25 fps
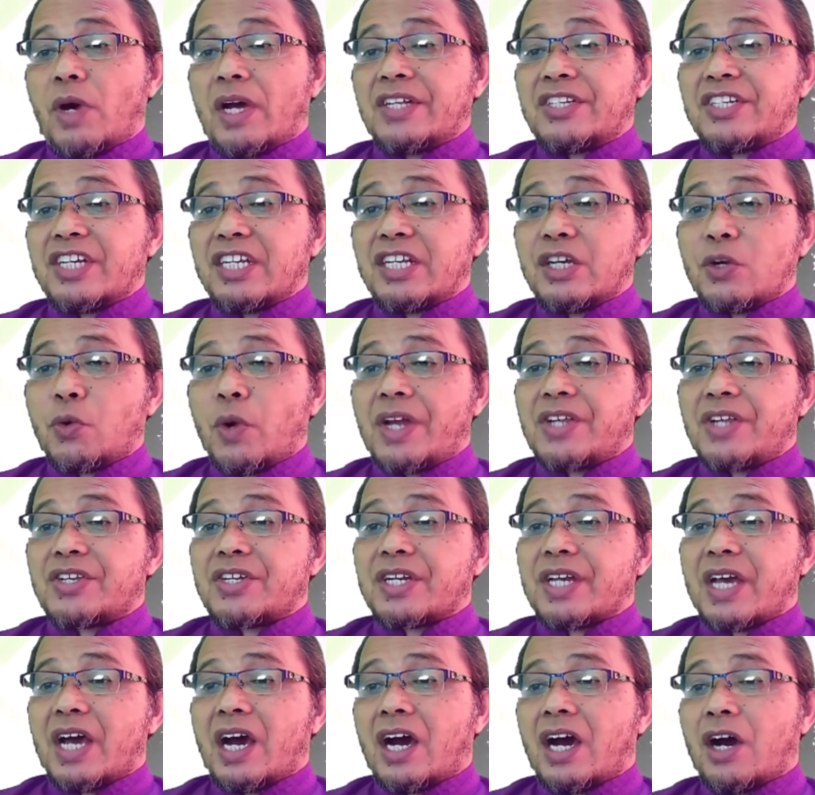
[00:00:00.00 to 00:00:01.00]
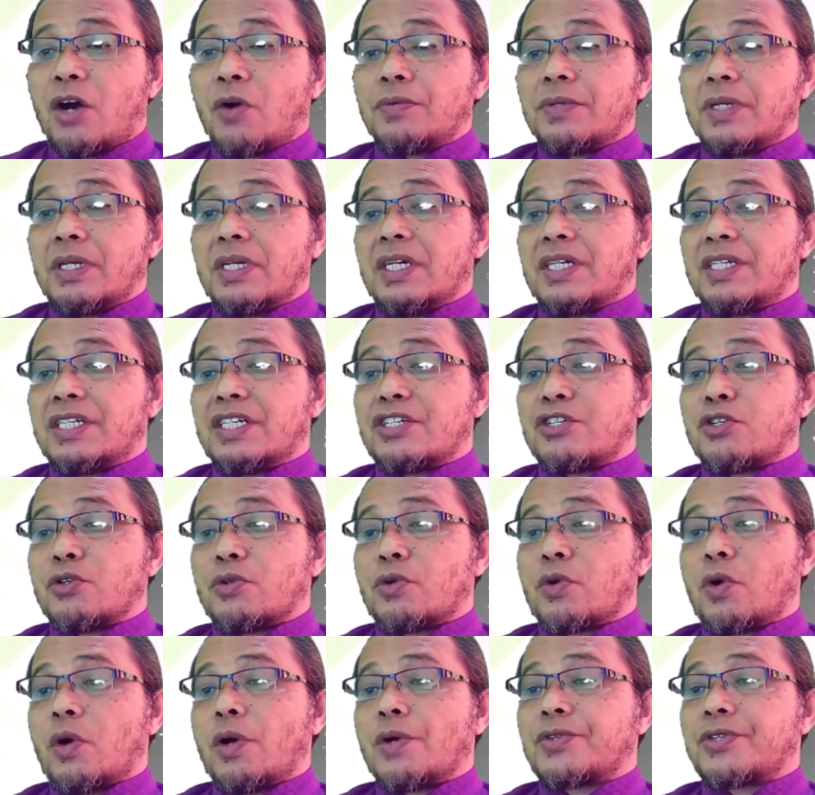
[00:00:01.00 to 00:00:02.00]
To answer the question how, the
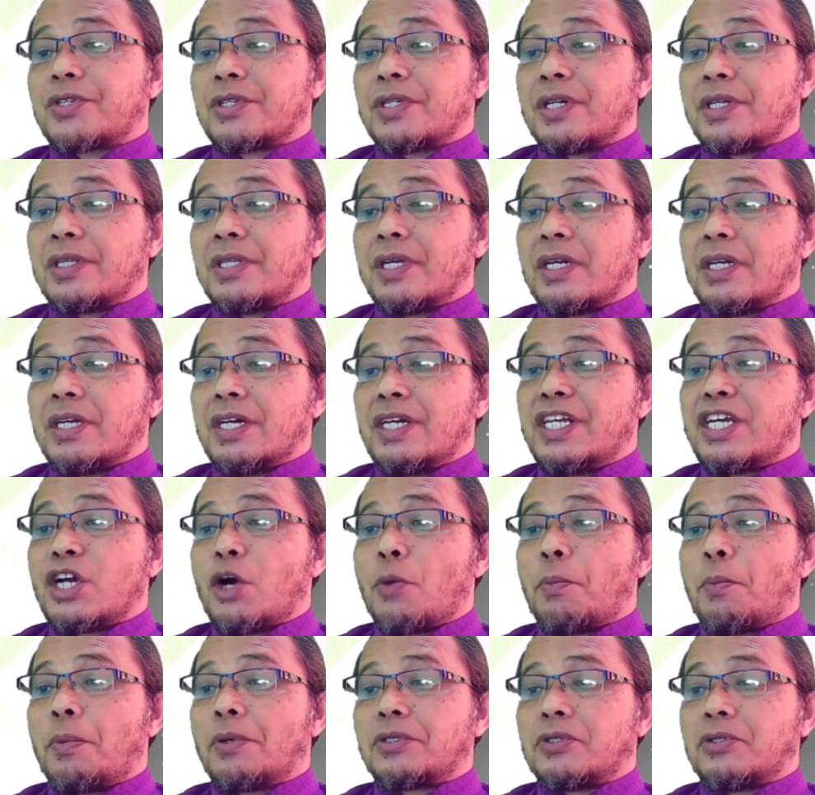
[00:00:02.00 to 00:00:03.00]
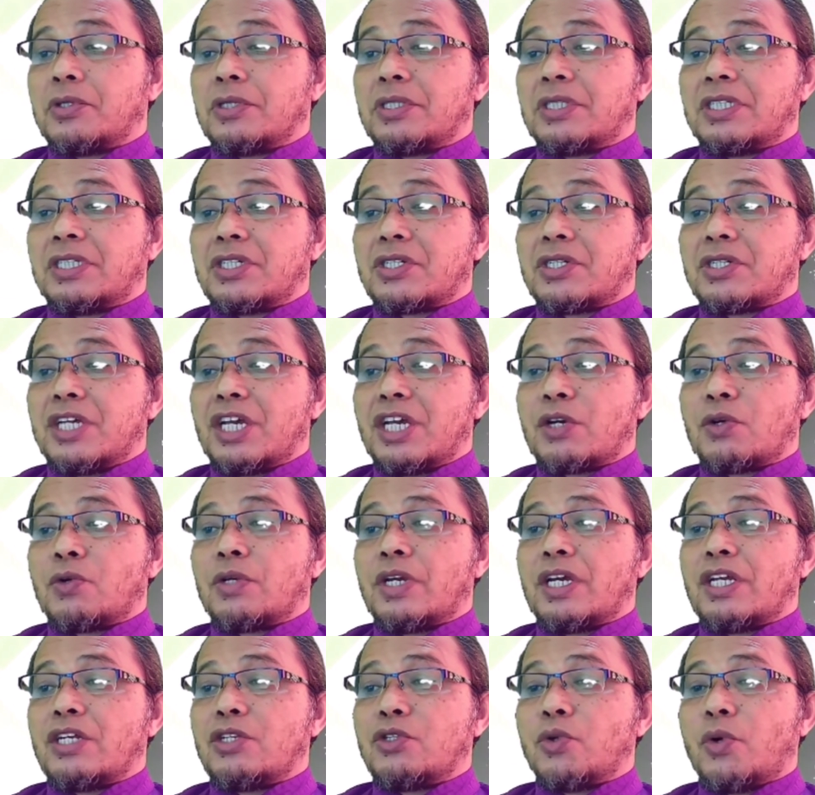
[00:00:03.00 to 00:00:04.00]
learners should consider the learning opportunities they
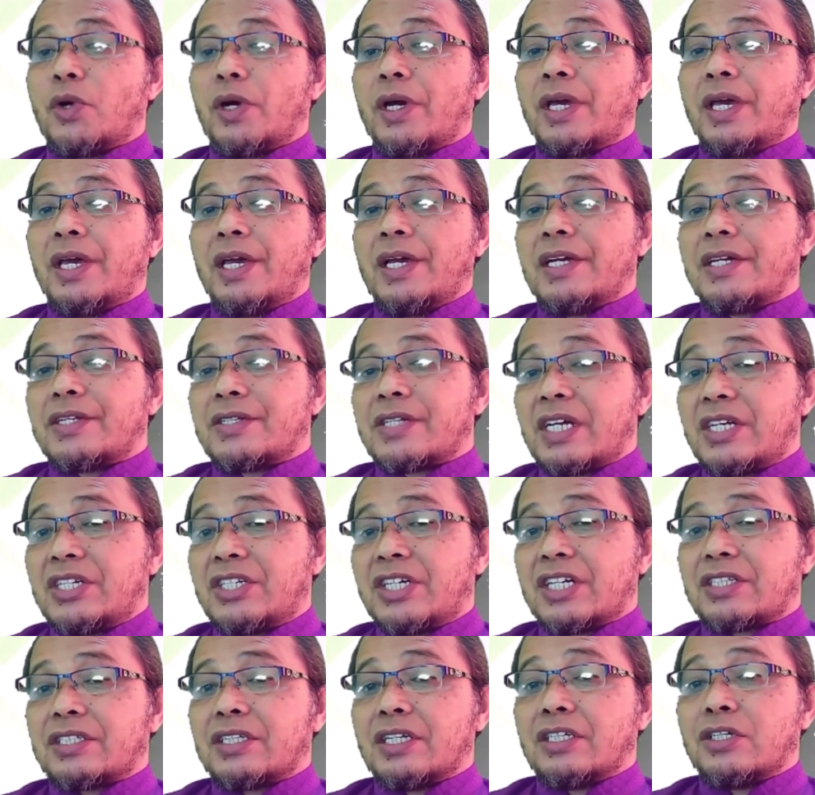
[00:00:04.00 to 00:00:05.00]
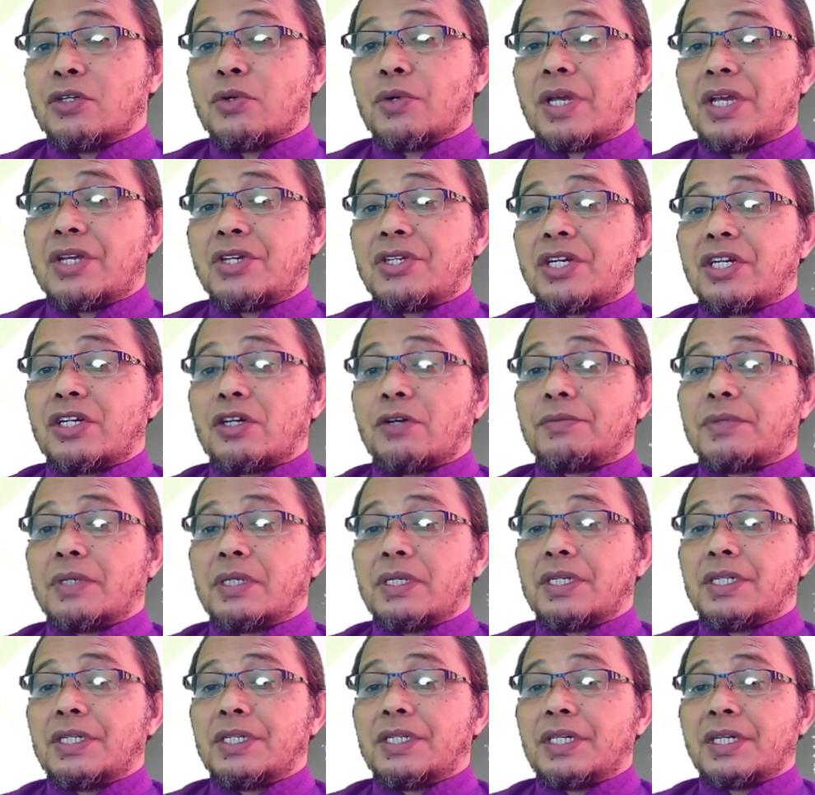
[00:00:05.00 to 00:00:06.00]
could enjoy, such as the duration
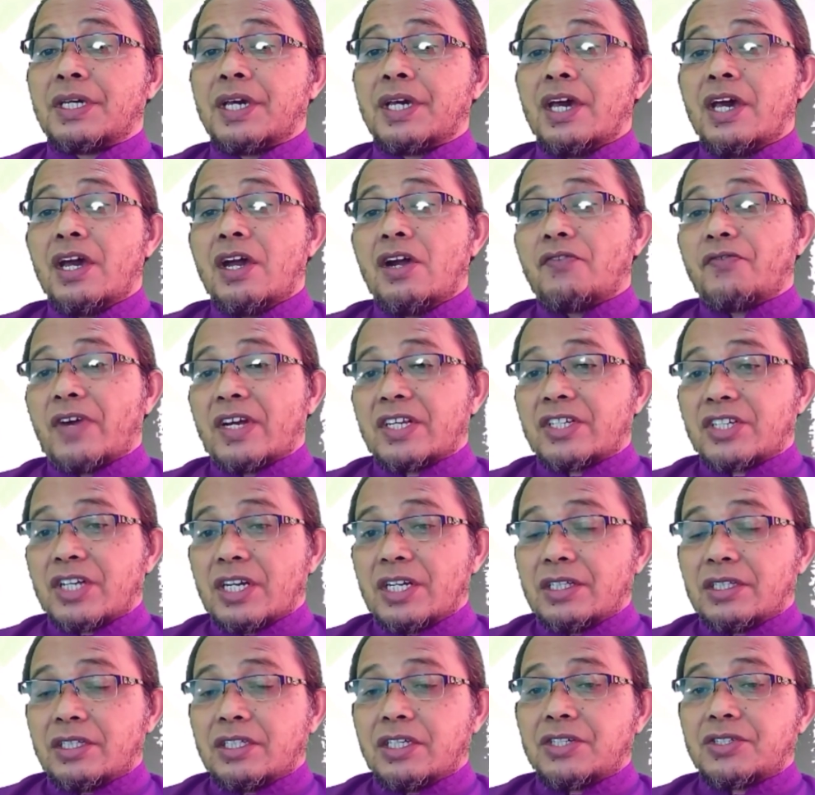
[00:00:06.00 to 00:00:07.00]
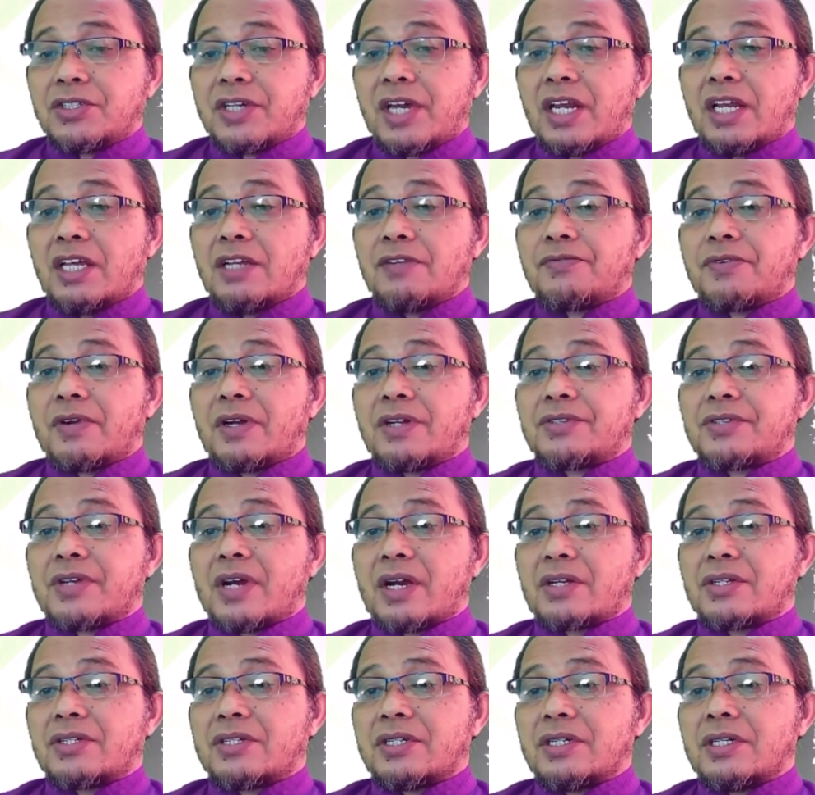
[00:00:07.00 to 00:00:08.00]
of the learning, facilities and
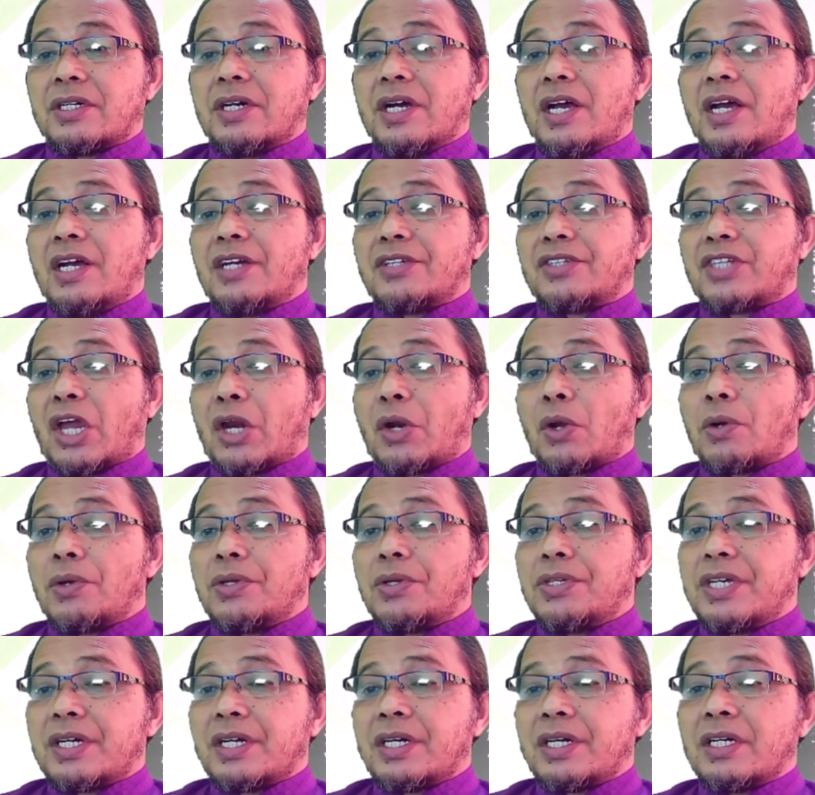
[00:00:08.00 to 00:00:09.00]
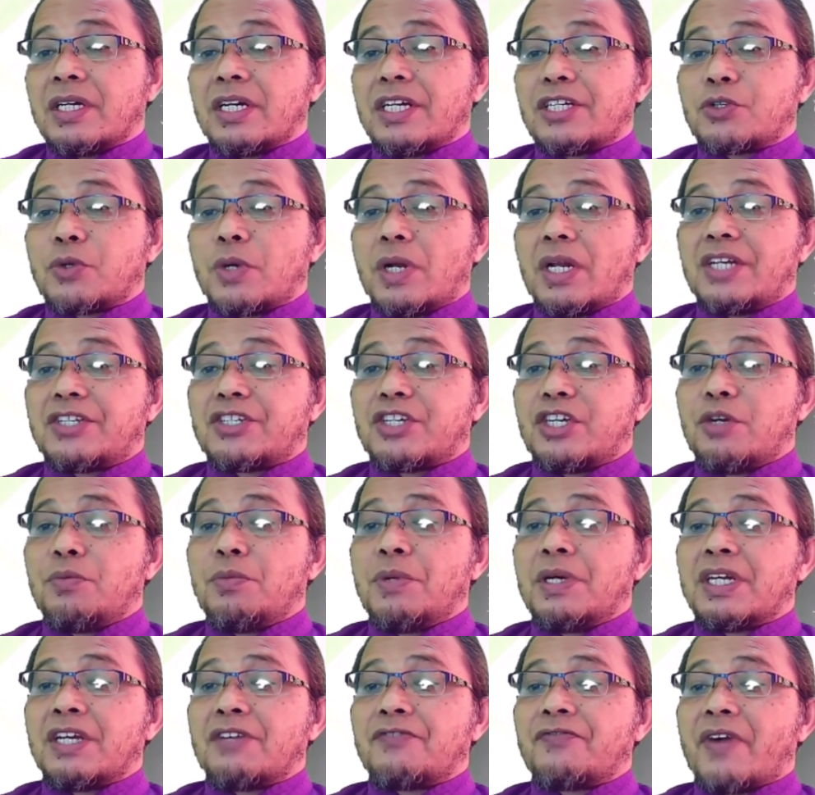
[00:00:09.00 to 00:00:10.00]
infrastructure, technological as well
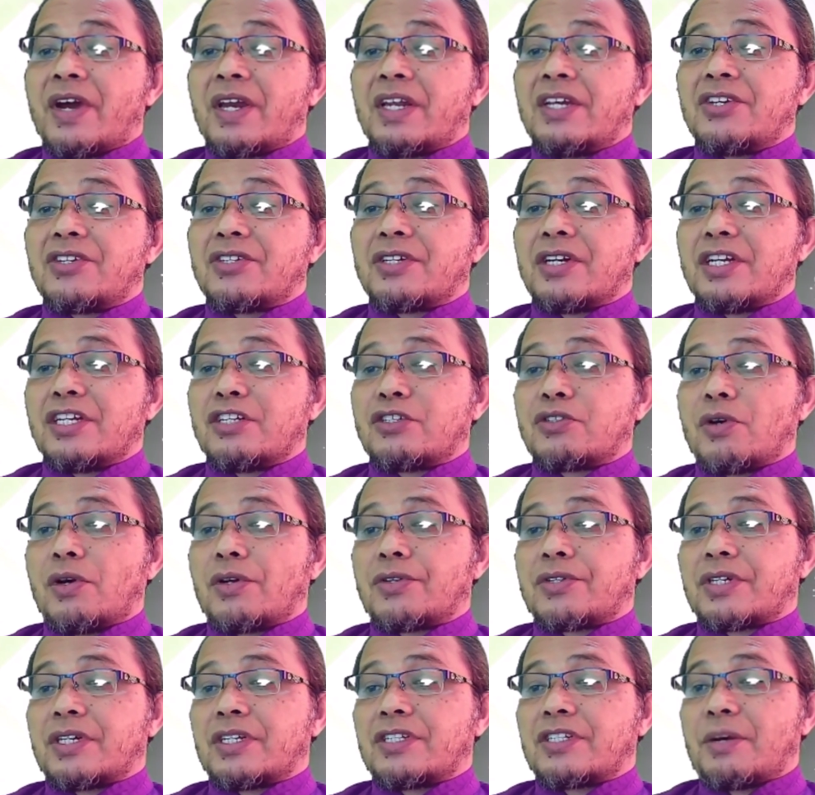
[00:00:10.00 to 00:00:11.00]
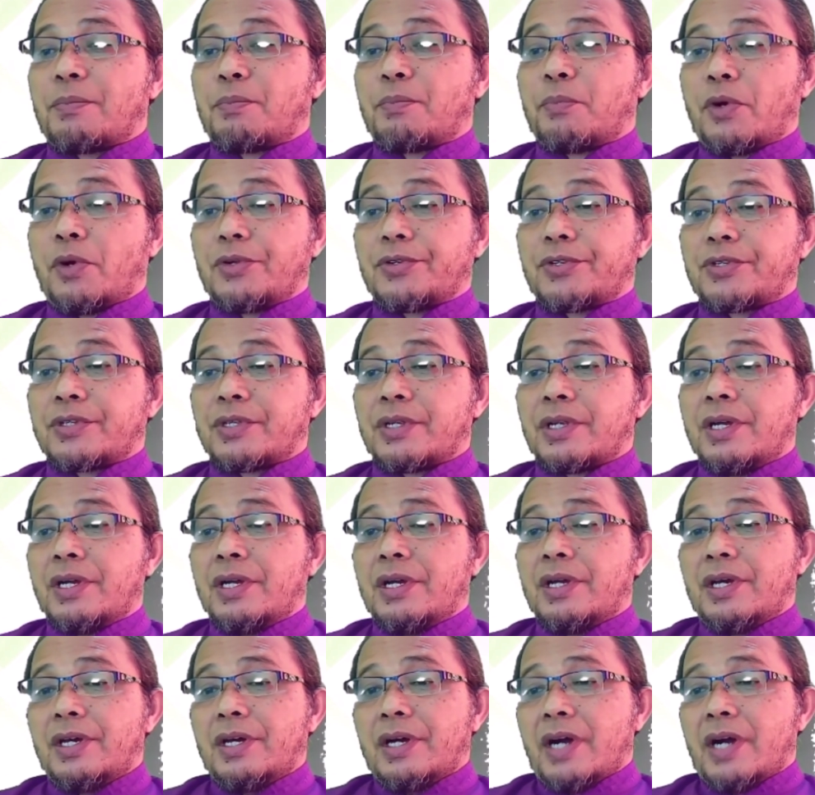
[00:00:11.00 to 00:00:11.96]
as human and financial resource supports.